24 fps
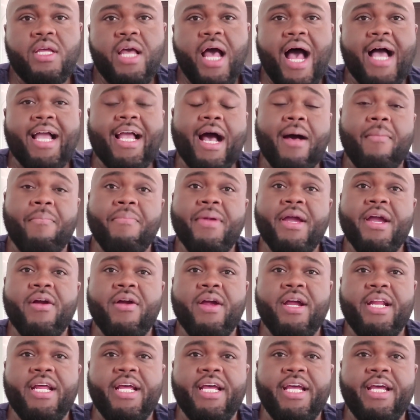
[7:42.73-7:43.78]
I got
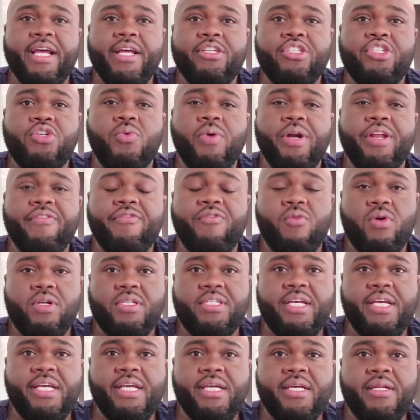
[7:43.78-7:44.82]
married in
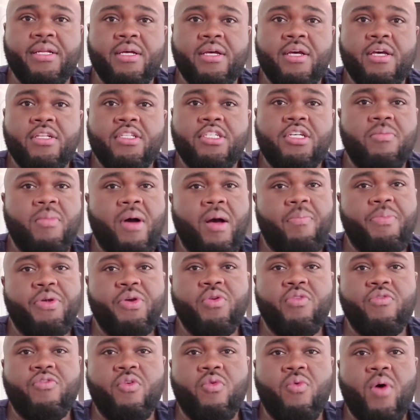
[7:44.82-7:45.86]
2014 to my
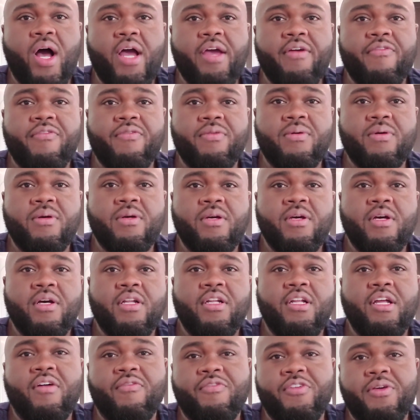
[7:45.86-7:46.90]
beautiful wife.
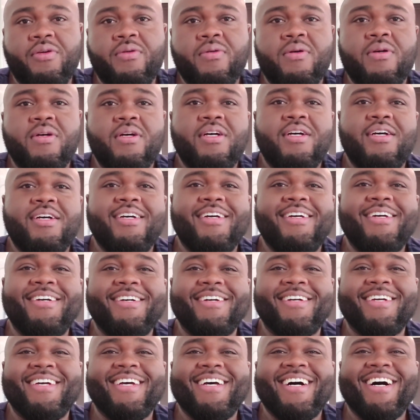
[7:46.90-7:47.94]
Love you.
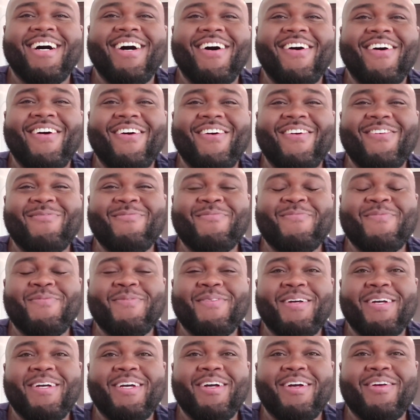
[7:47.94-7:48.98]

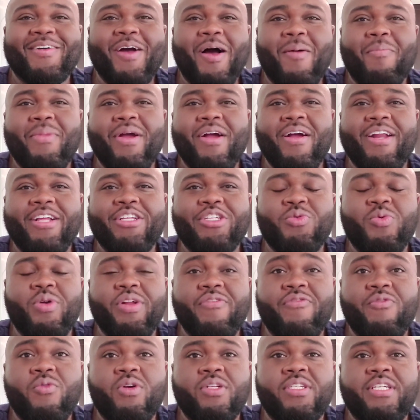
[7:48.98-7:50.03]
Got married in
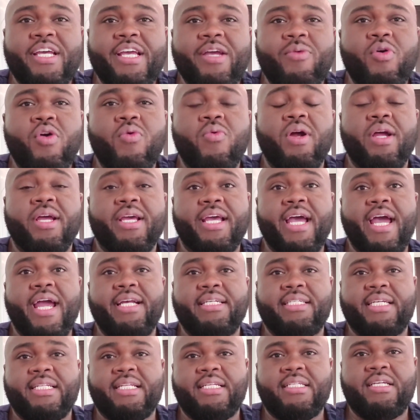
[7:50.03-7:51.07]
2014. We were
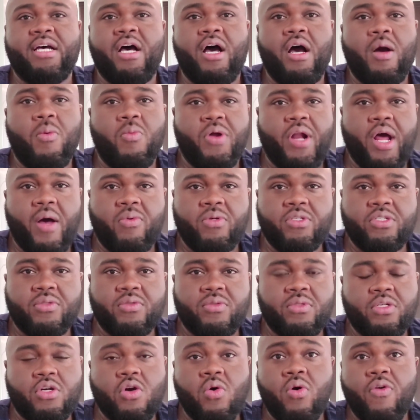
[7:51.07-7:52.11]
engaged at the time when I
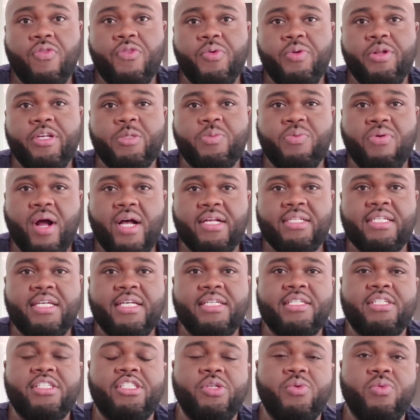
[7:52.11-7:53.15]
was going through this
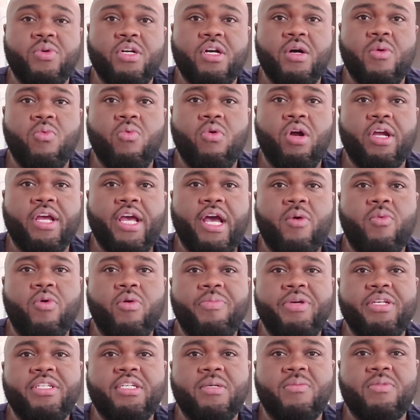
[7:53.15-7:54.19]
process, and she would come work out with
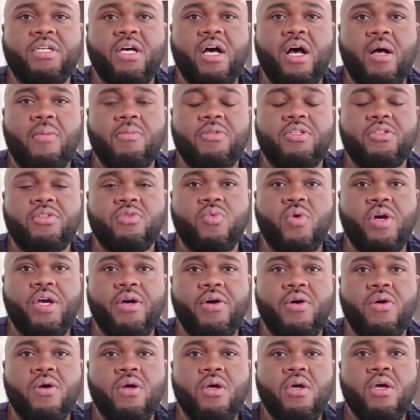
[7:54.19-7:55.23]
me sometimes as
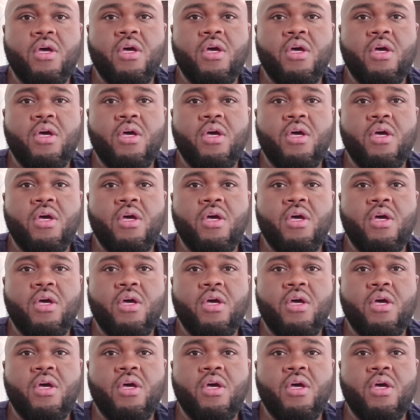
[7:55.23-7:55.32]
well.